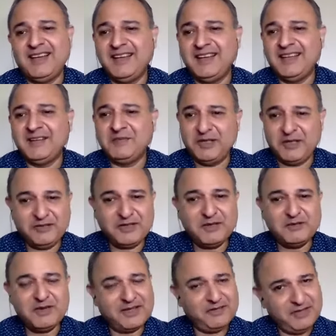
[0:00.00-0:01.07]
and many of
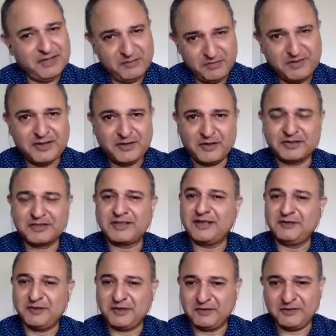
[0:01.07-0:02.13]
them are even appearing on
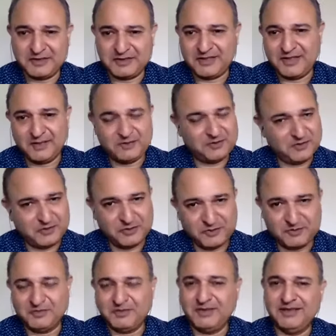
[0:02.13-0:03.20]
screen for the first time.
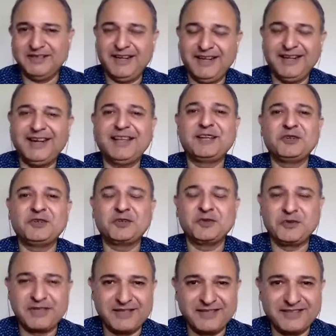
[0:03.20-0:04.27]
So I'd like you
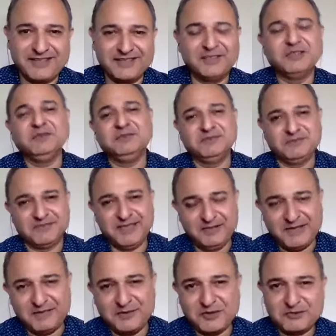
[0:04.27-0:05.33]
to be, you know,
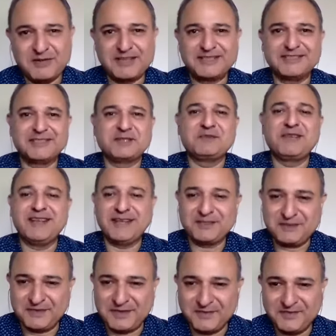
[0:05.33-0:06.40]
give them those margins and be
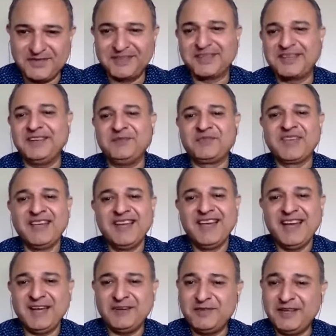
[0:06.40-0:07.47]
nice to them. Okay.
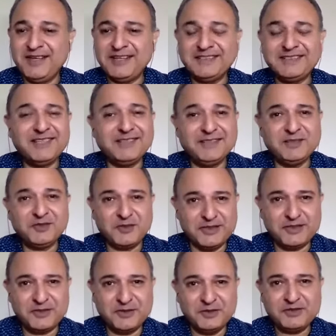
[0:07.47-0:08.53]
I'm very excited to
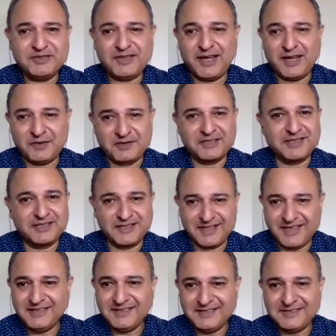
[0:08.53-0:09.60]
introduce our
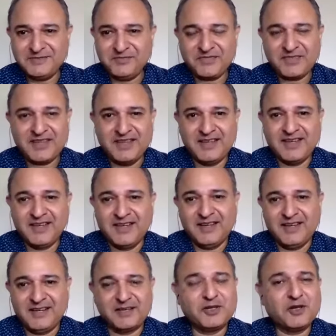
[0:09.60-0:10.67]
third guest,
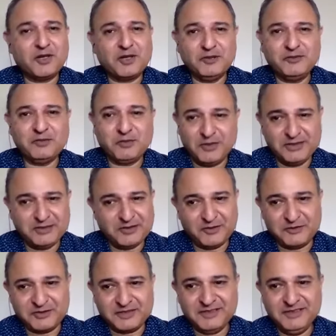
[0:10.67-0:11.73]
a daughter of a police
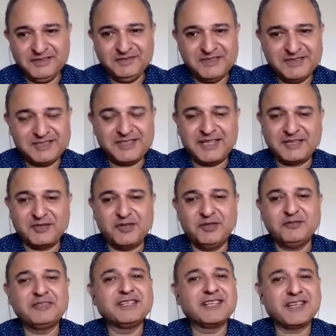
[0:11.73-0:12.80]
officer, started
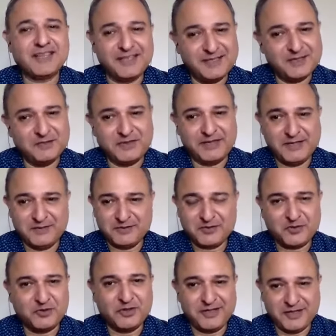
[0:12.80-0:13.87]
off in a Kannada medium
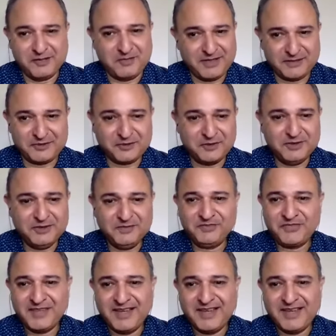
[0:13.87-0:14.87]
school near Mysore,